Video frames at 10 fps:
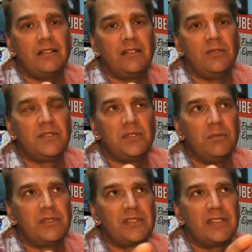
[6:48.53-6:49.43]

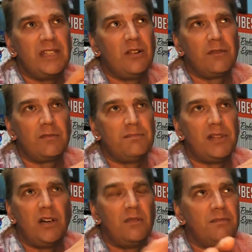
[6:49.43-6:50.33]
YouTube. They
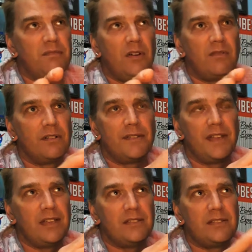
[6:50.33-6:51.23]
overblown over
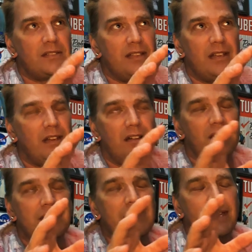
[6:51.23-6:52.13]
things all
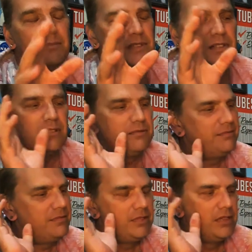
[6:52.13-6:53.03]
the time, so
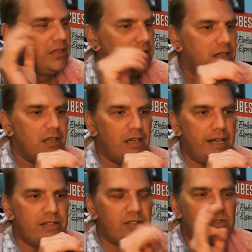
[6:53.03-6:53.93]

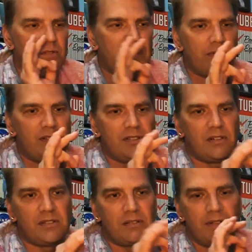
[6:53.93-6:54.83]
I just do my
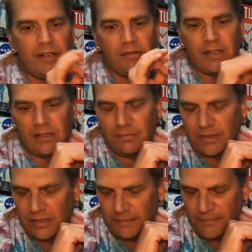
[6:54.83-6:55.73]
research the right way.
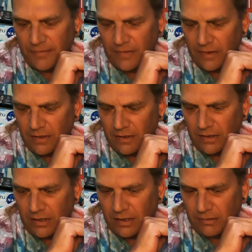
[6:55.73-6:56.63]
But
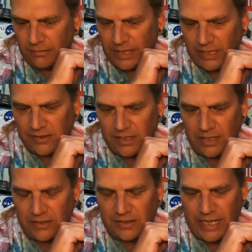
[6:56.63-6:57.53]
like I said,
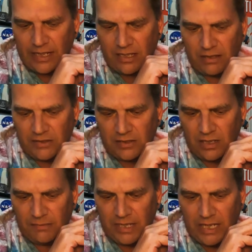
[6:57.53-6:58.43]
it's
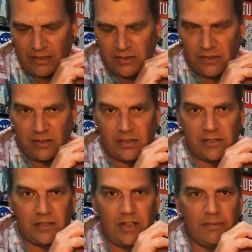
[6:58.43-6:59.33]
going to be out until
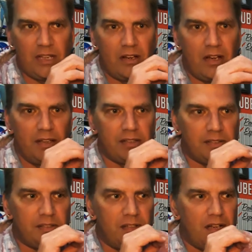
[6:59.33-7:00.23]
this coming August.